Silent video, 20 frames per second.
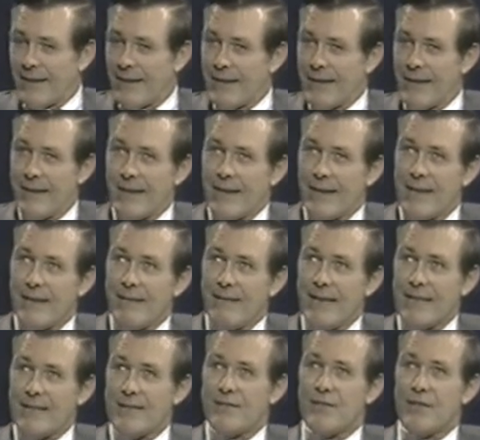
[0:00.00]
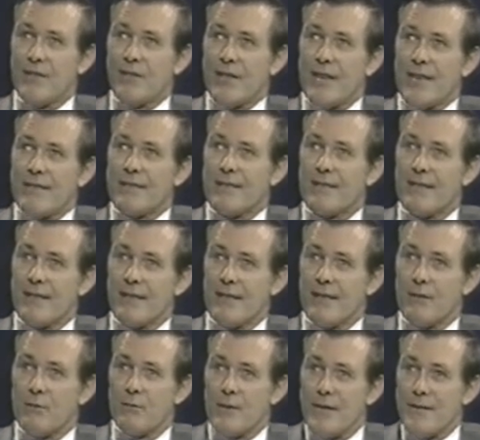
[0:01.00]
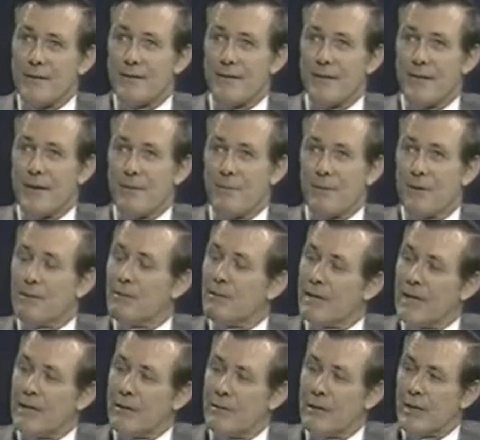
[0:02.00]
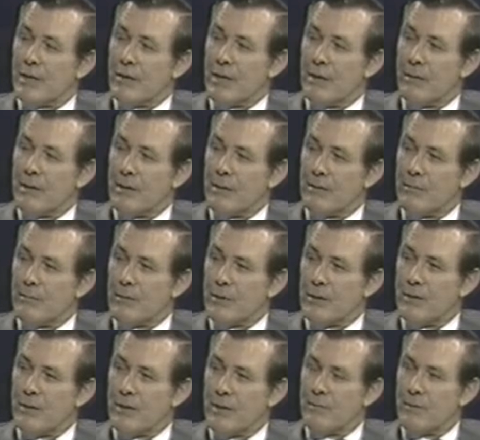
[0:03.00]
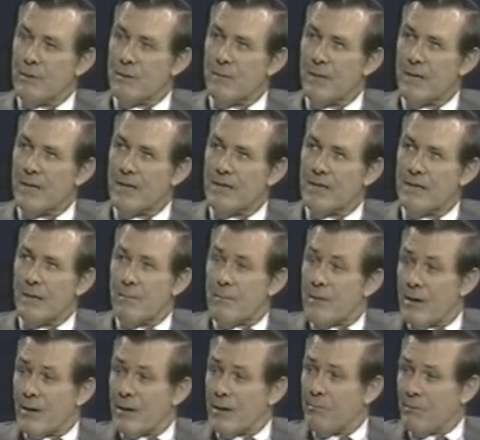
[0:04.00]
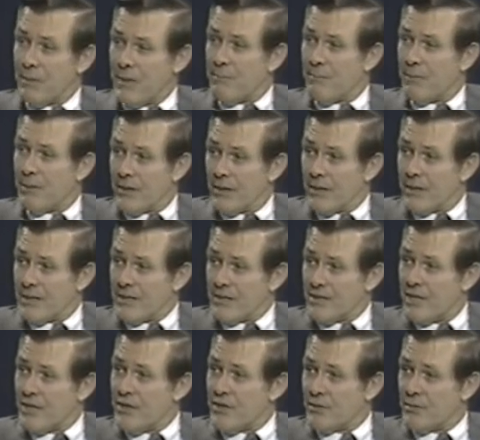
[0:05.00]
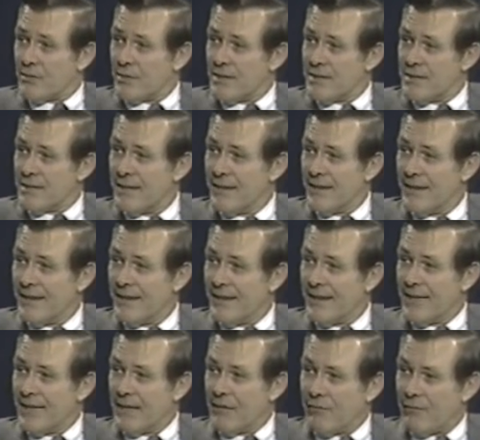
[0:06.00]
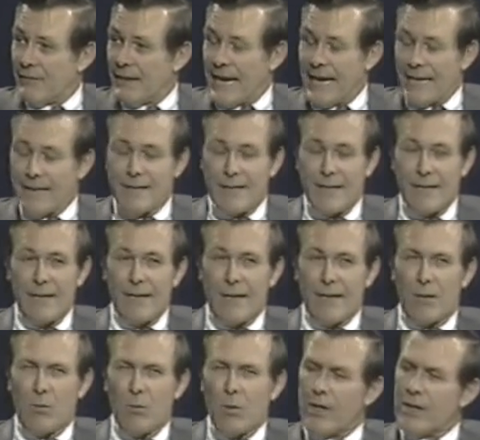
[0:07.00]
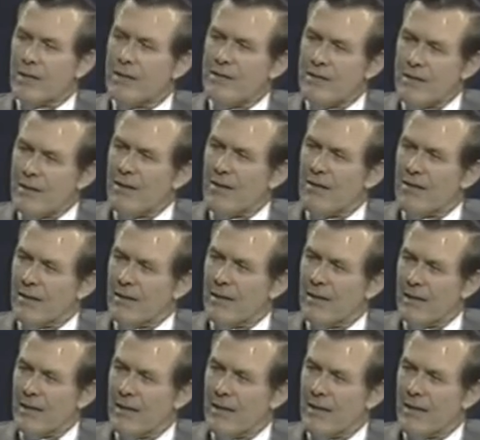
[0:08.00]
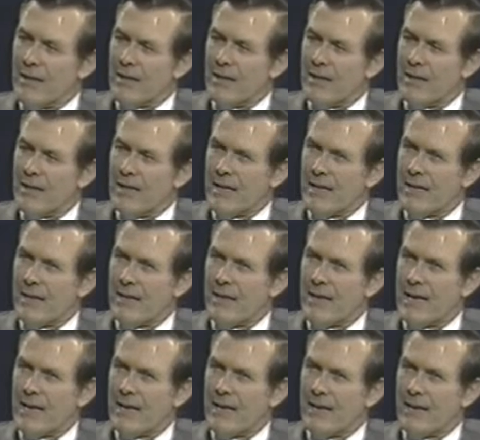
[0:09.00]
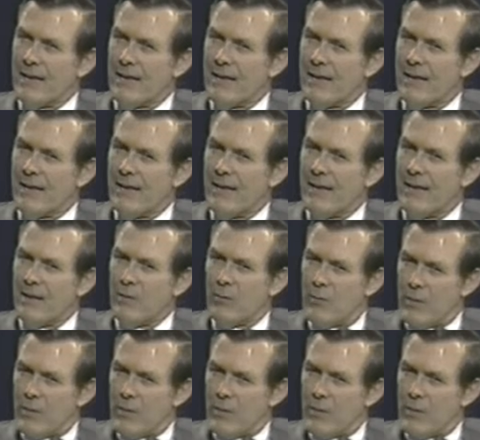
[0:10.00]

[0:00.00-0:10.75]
And, and that suggests that the reason they weren't willing to agree with, to it was because the American people, their constituents, in fact, were concerned that, that, that it